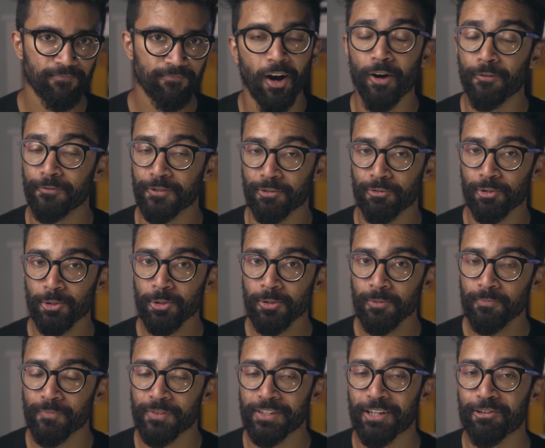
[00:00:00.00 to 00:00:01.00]
After all,
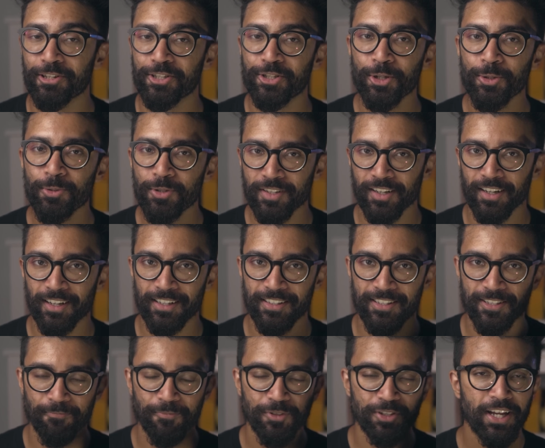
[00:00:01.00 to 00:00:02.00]
there are two
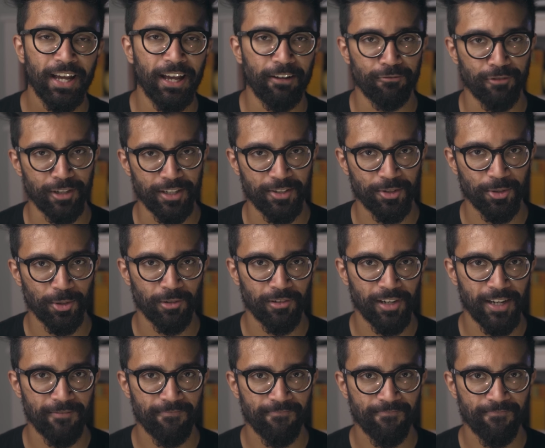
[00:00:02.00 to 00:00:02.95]
sides to every story.